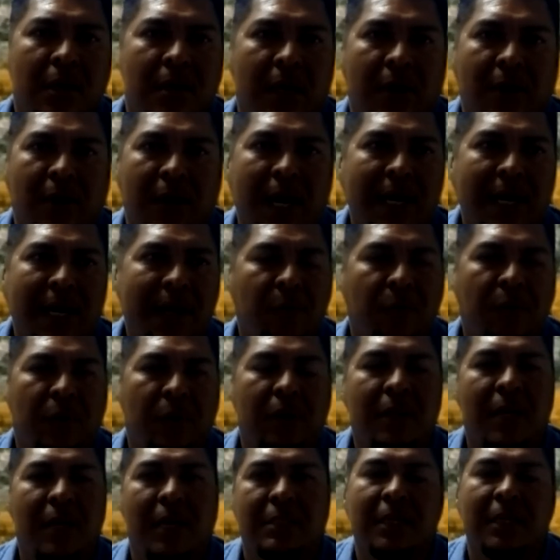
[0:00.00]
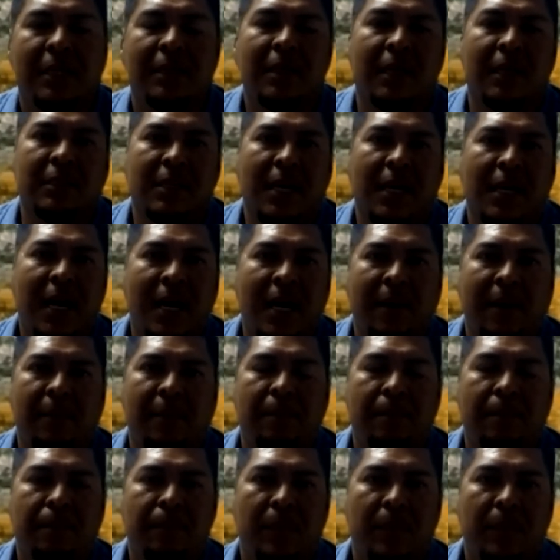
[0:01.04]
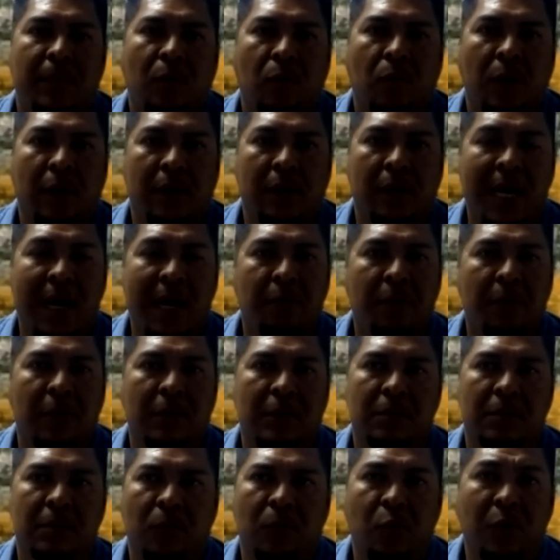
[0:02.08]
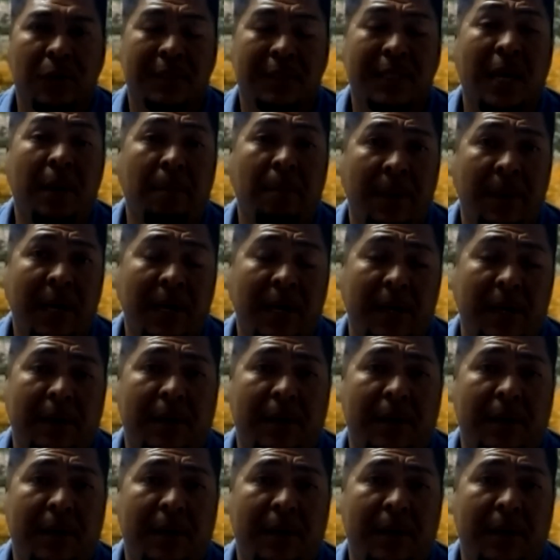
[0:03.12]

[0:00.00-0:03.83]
I didn't realize at that time what that meant,